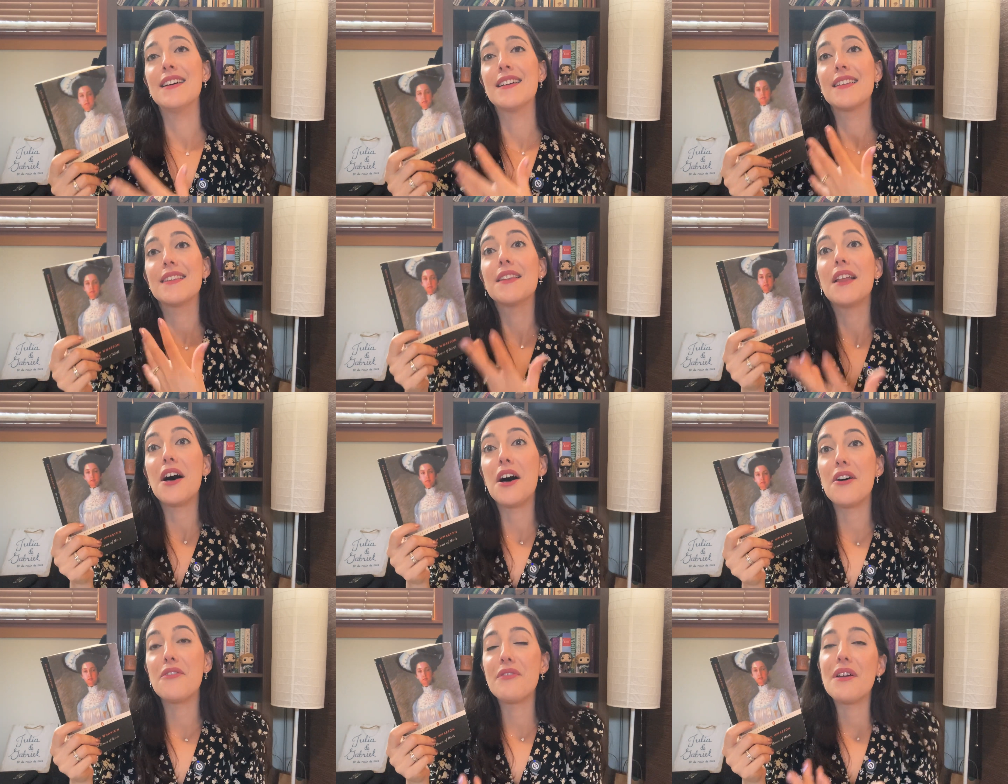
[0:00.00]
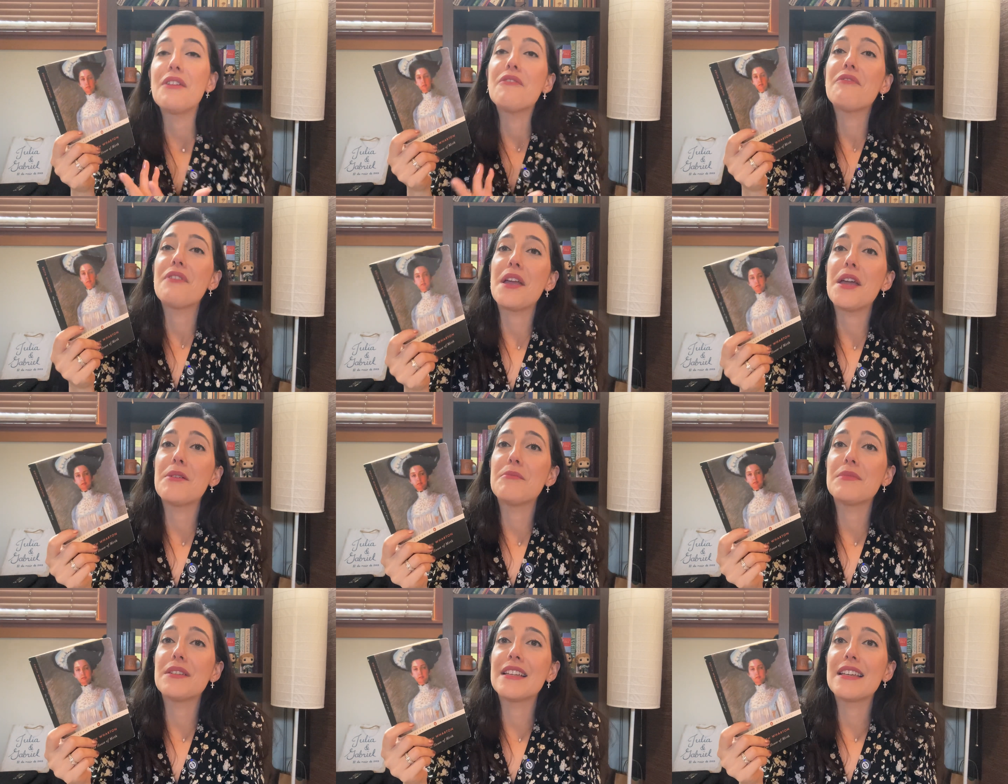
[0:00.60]
love and
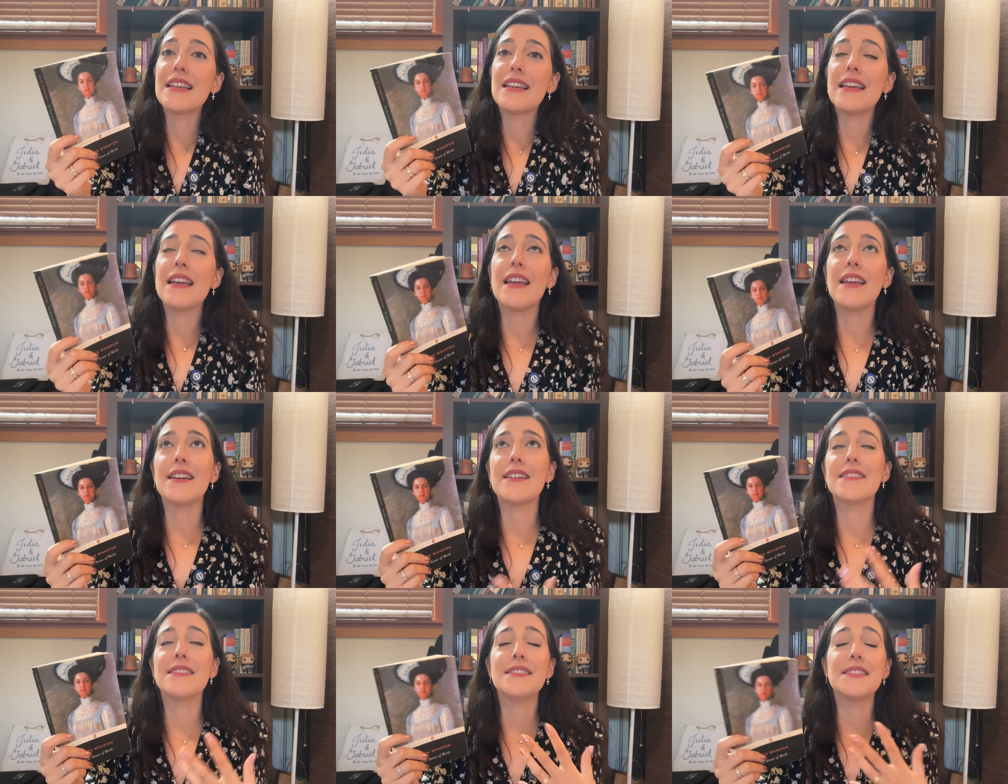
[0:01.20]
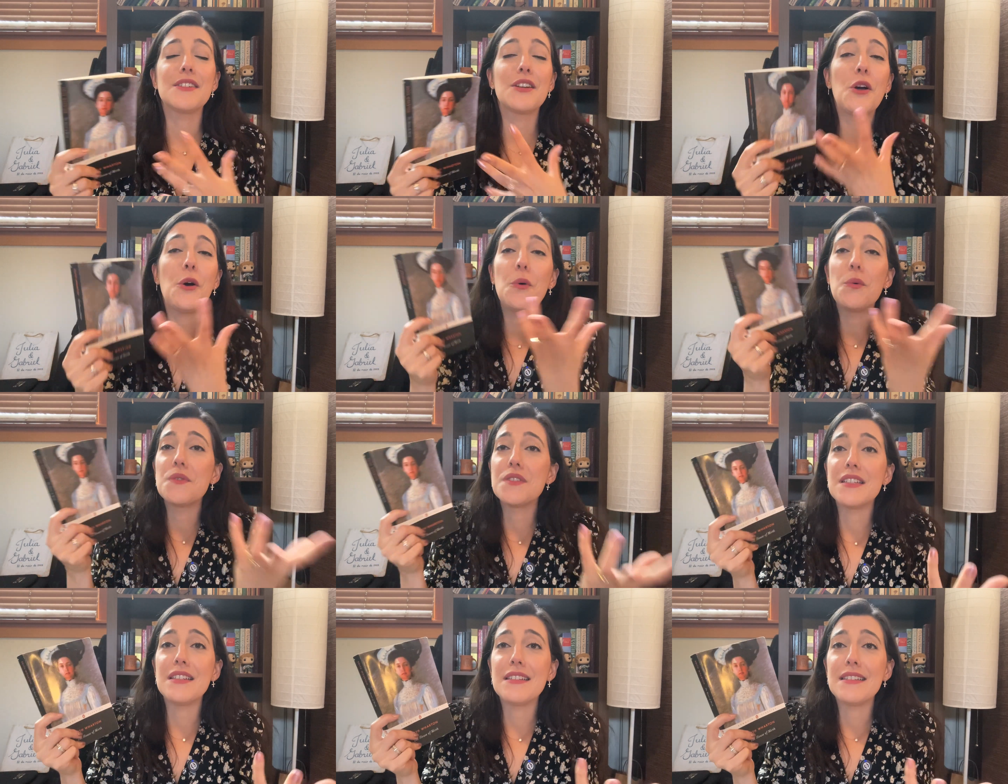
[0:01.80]
family and
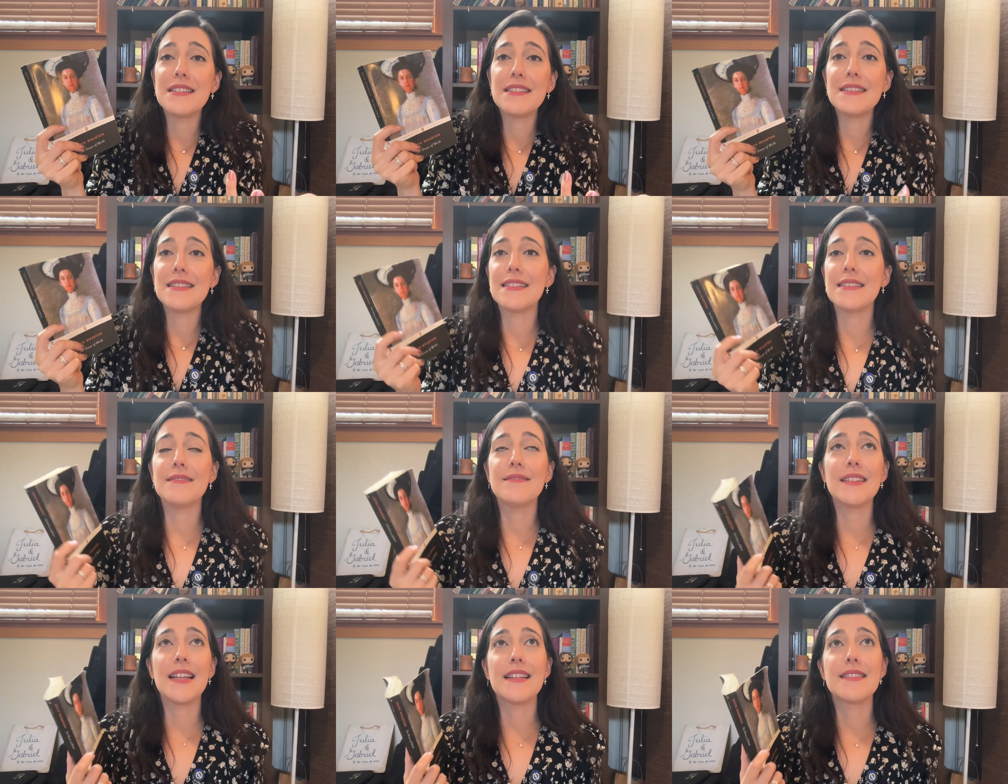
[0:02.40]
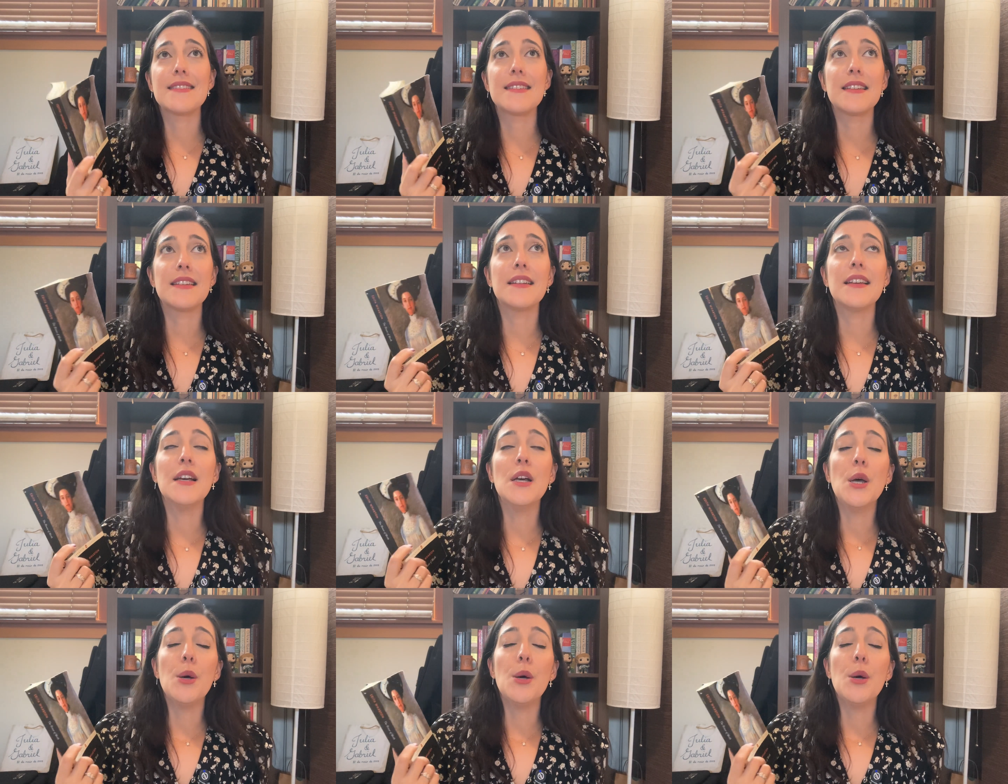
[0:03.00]
coziness, and that's it.